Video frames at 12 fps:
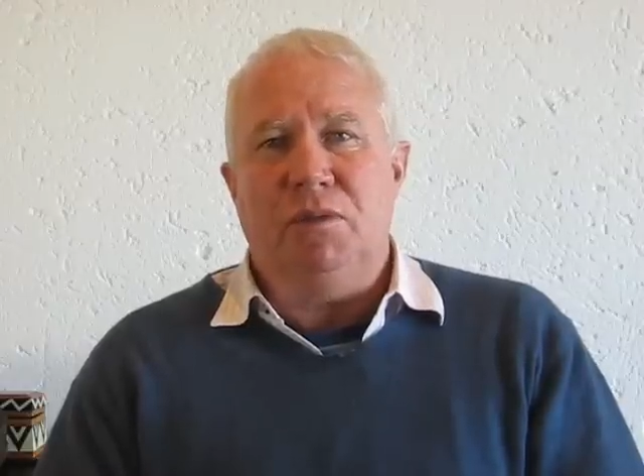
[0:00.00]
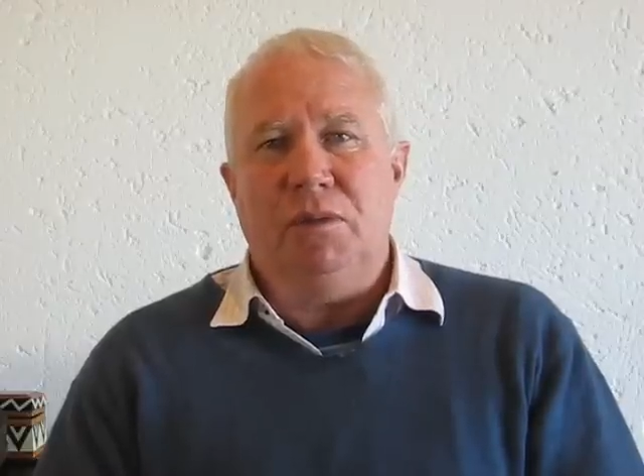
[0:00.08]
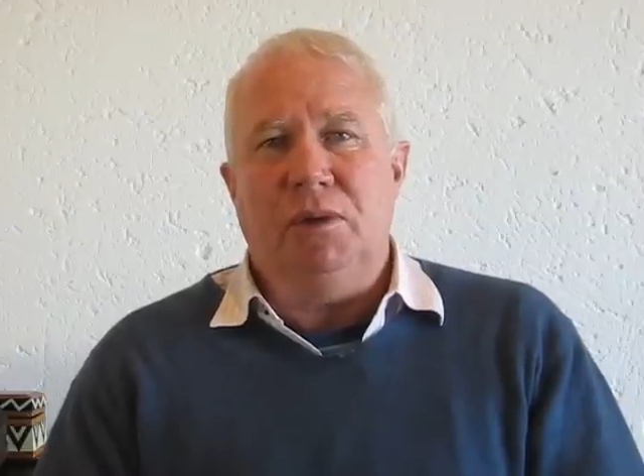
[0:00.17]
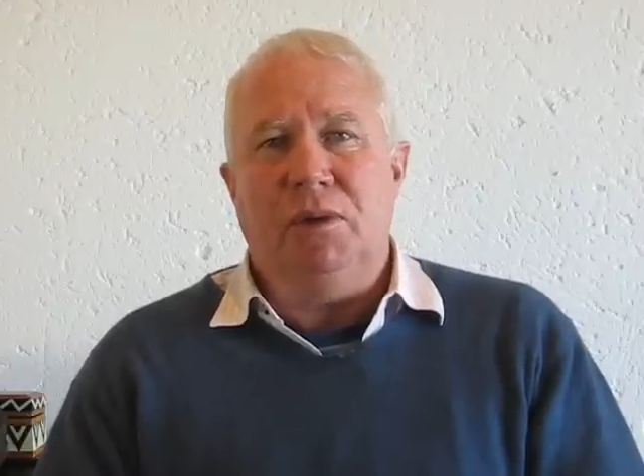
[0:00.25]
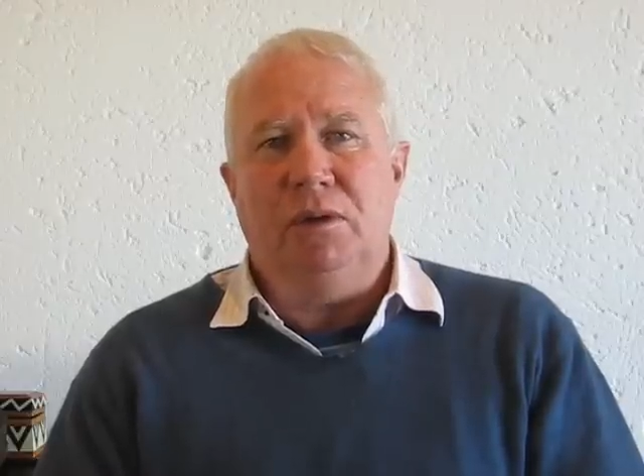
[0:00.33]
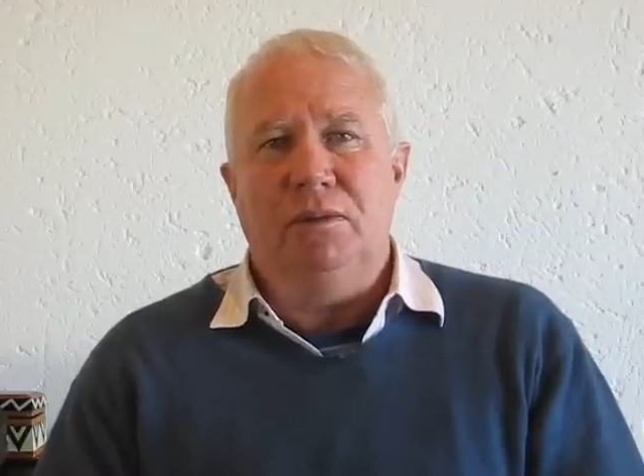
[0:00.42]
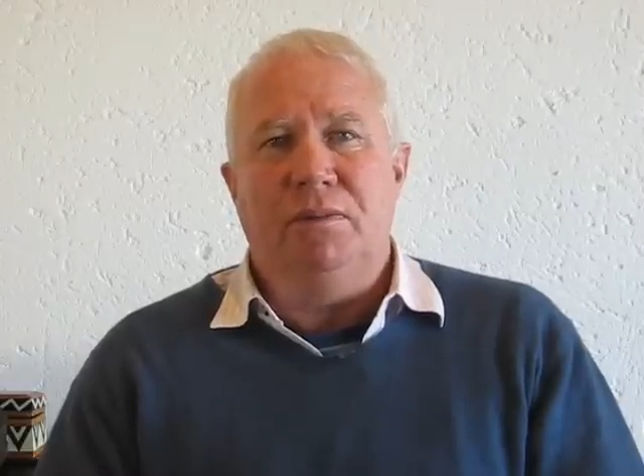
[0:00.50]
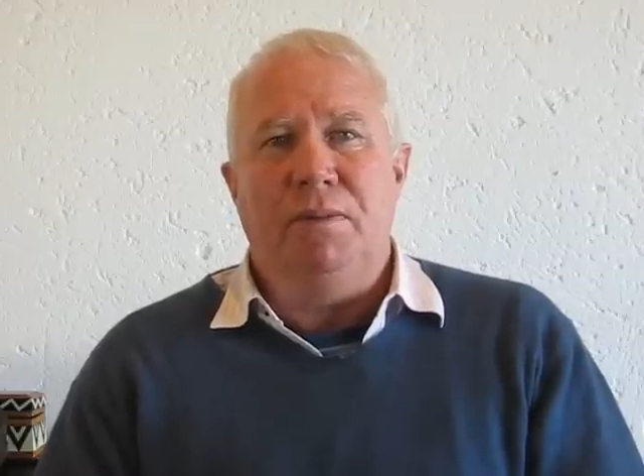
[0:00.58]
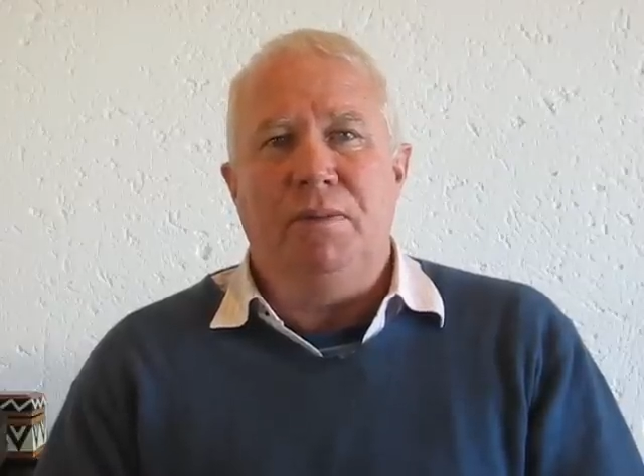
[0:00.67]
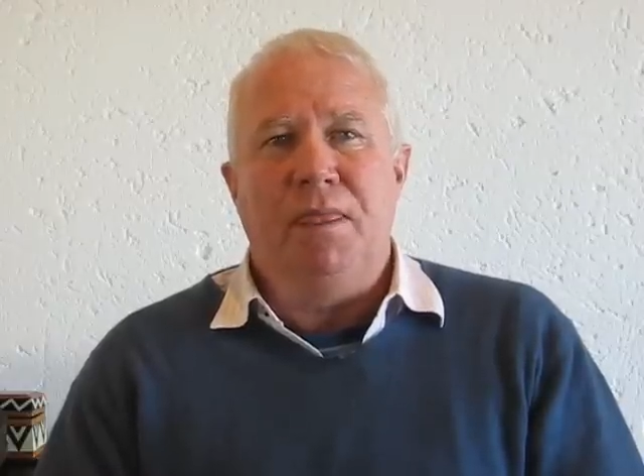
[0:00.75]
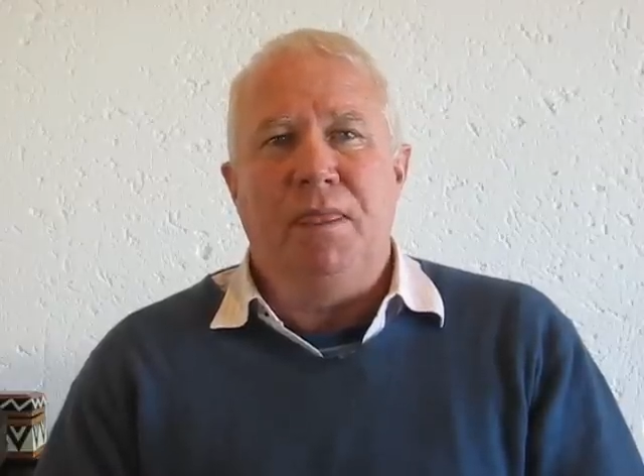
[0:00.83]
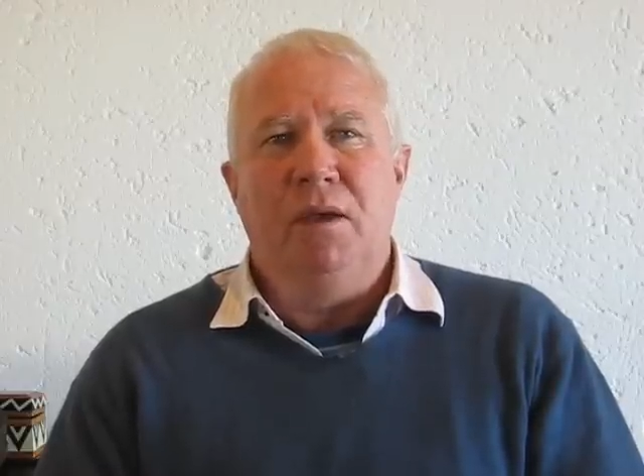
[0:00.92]
people.
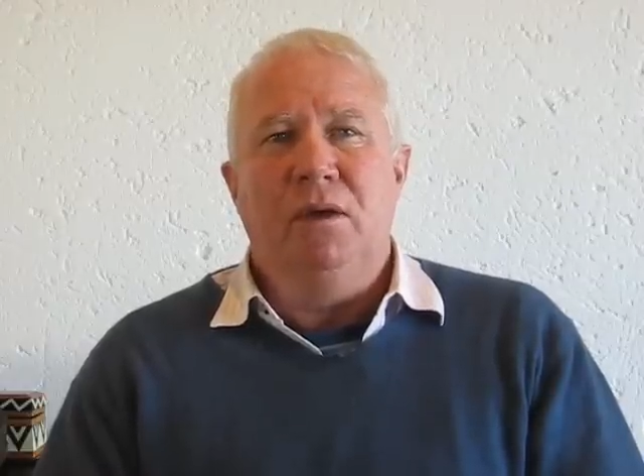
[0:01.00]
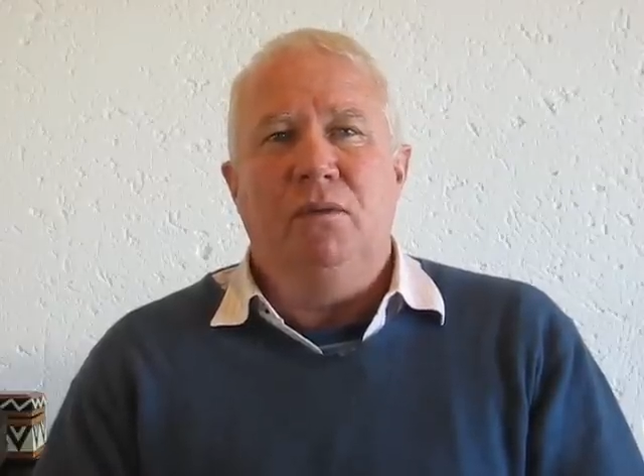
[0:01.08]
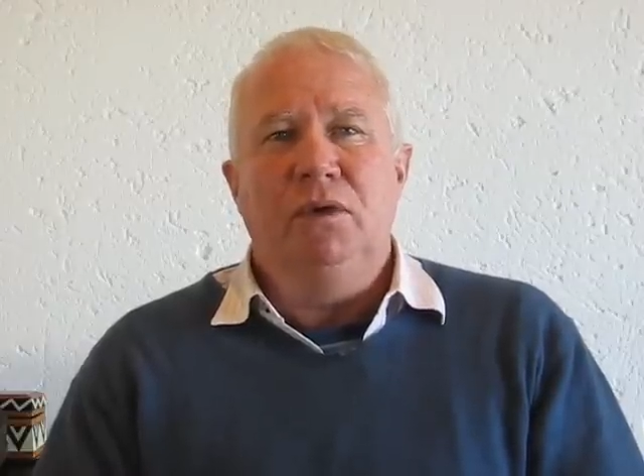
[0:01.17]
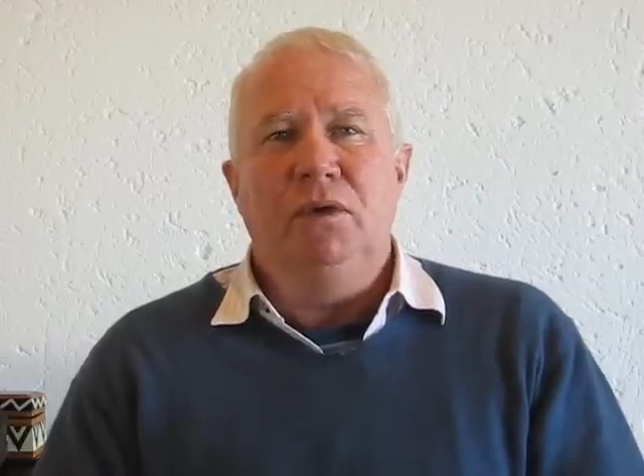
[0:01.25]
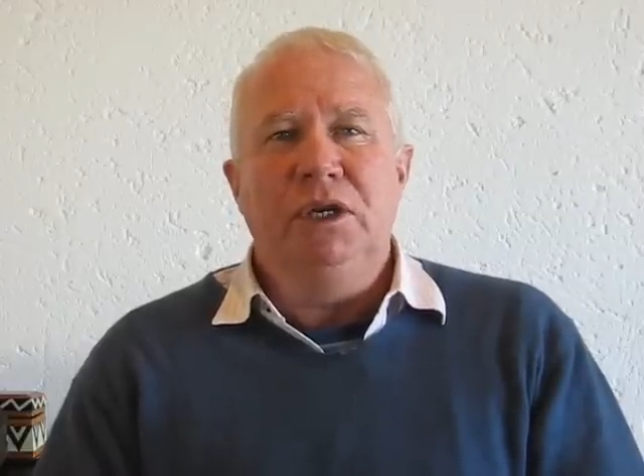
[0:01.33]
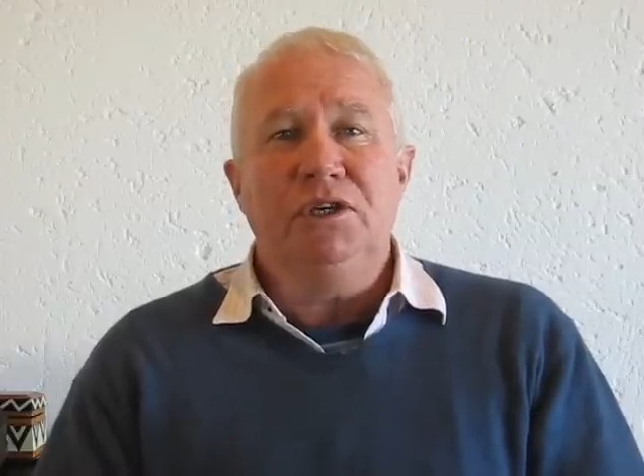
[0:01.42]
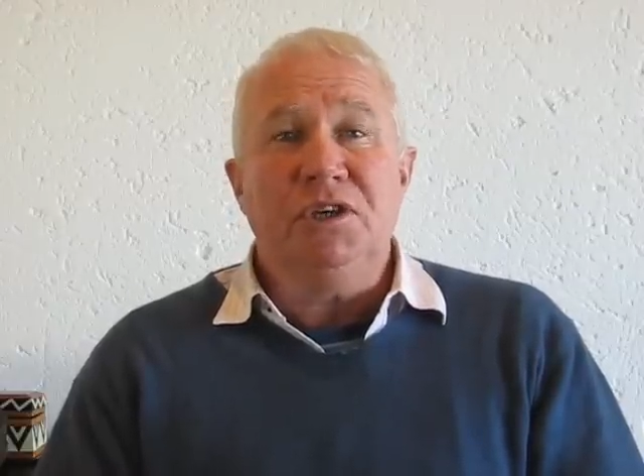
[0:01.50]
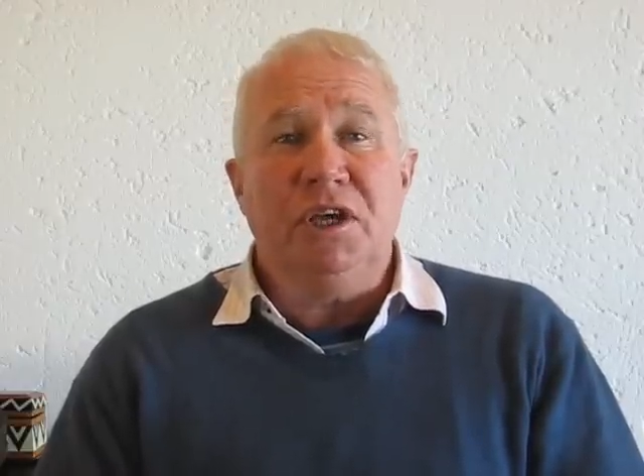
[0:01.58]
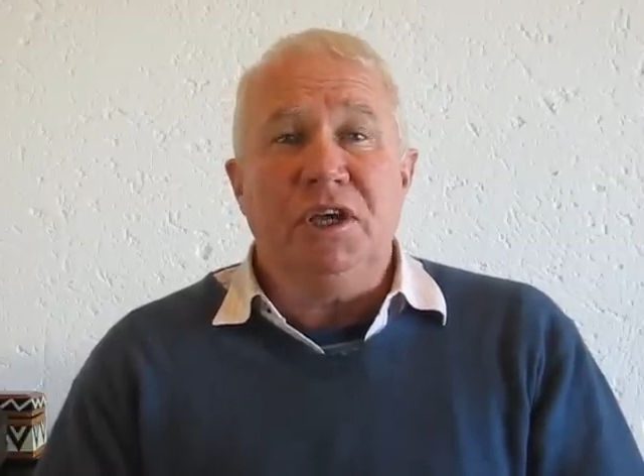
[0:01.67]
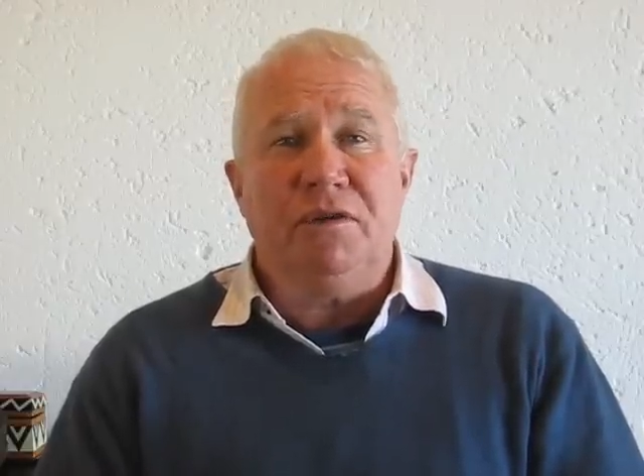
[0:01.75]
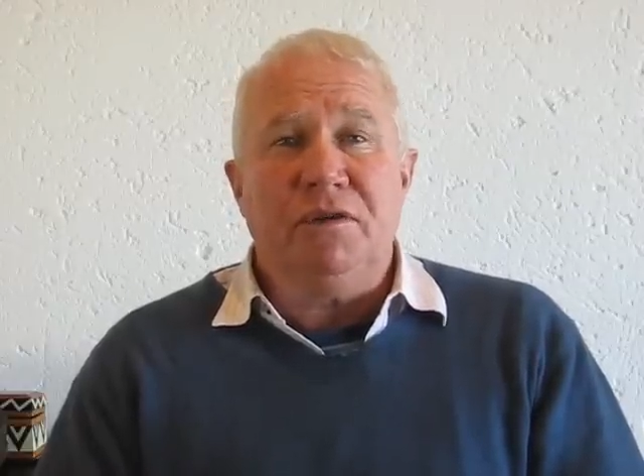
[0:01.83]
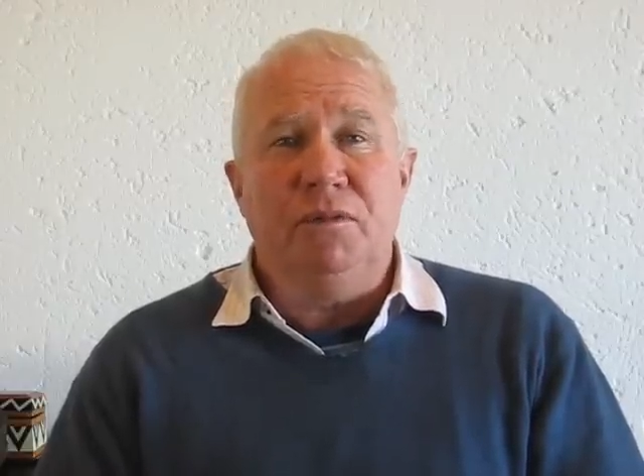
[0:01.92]
We need to
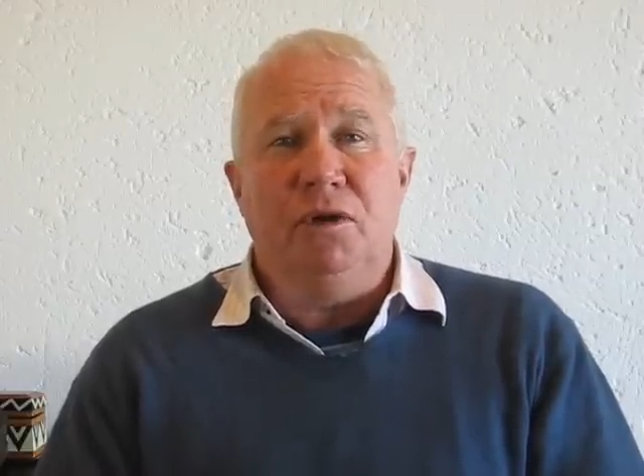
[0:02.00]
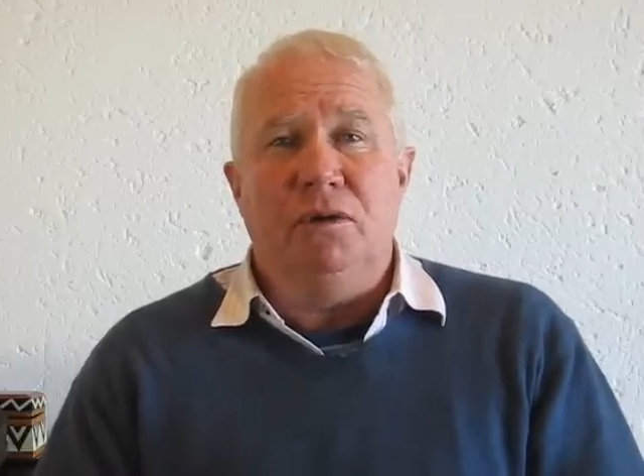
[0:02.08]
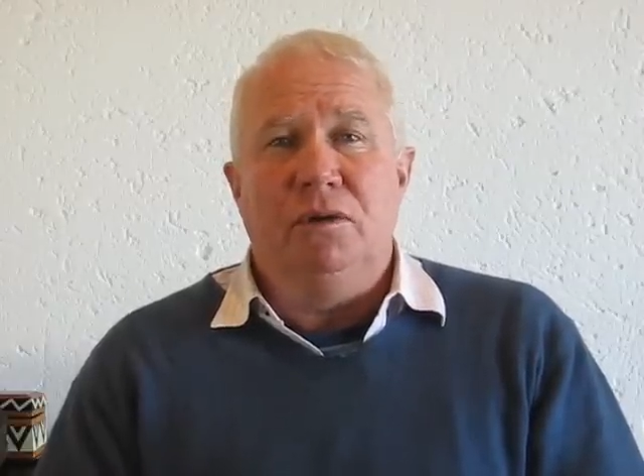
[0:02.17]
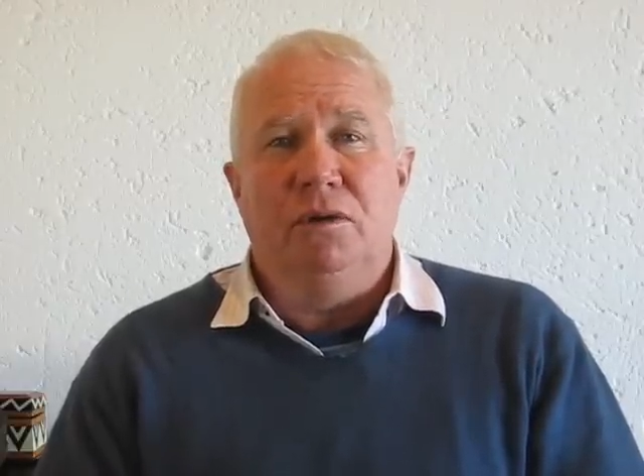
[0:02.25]
hear from you.